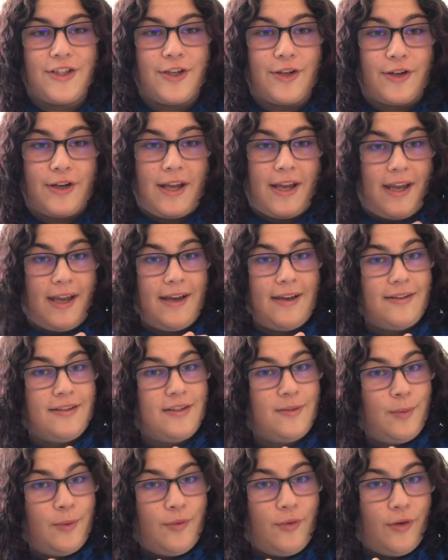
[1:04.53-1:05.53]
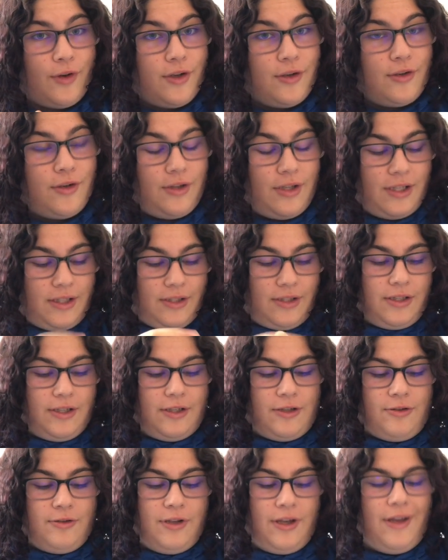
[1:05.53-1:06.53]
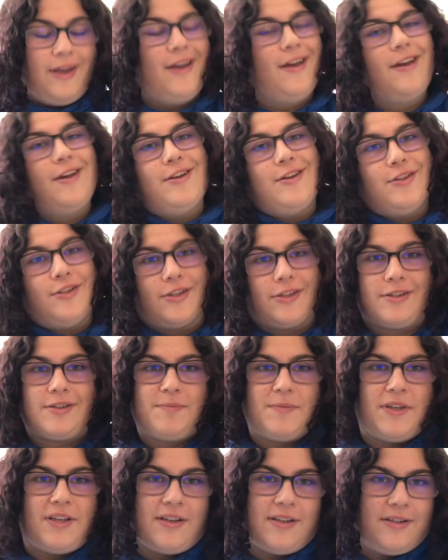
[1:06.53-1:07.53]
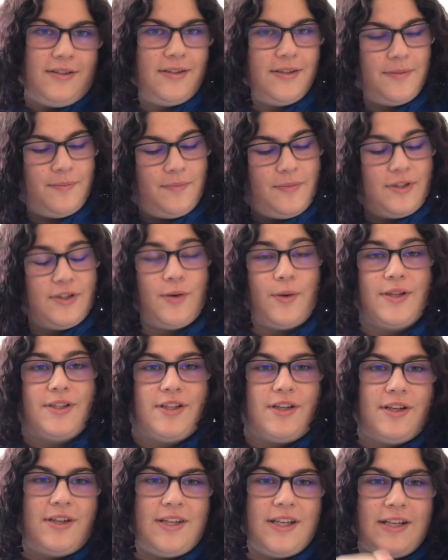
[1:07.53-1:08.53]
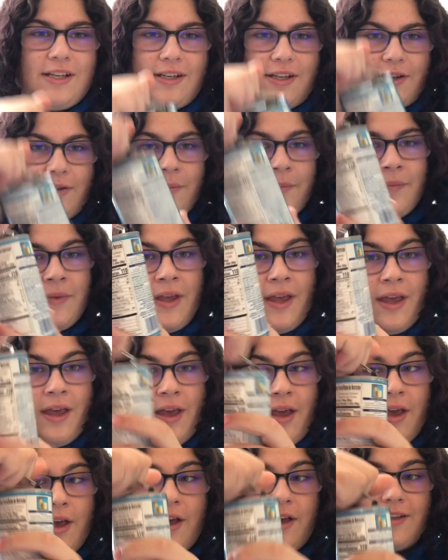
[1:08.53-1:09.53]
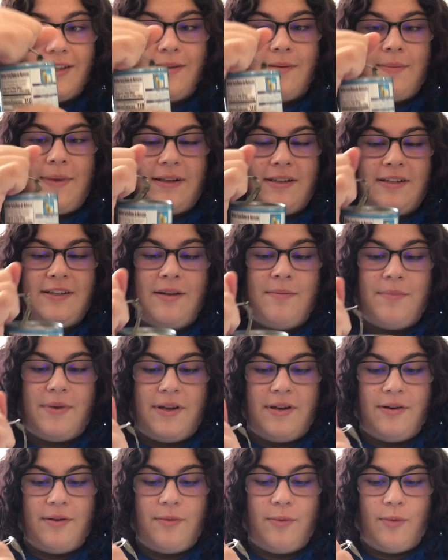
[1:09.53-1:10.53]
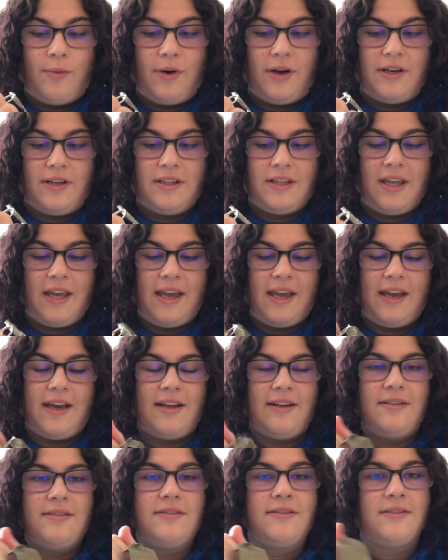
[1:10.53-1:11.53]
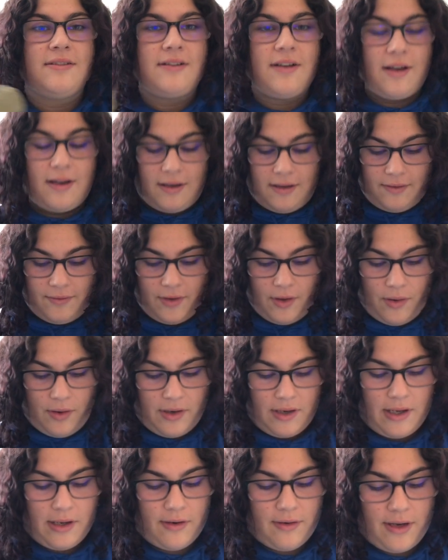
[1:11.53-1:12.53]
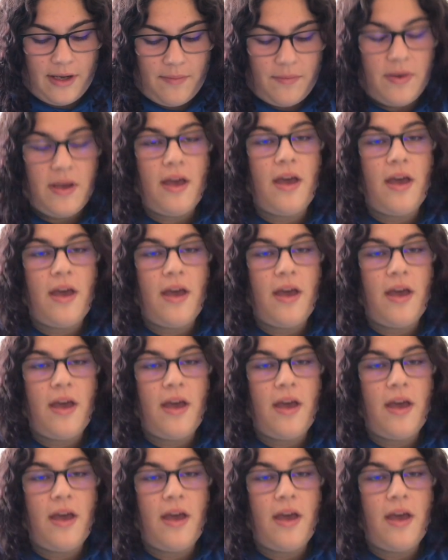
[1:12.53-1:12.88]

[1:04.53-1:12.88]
your hands before you do this too, just because it's always a good thing to do. So I'm about to dump in 1 can of coconut cream.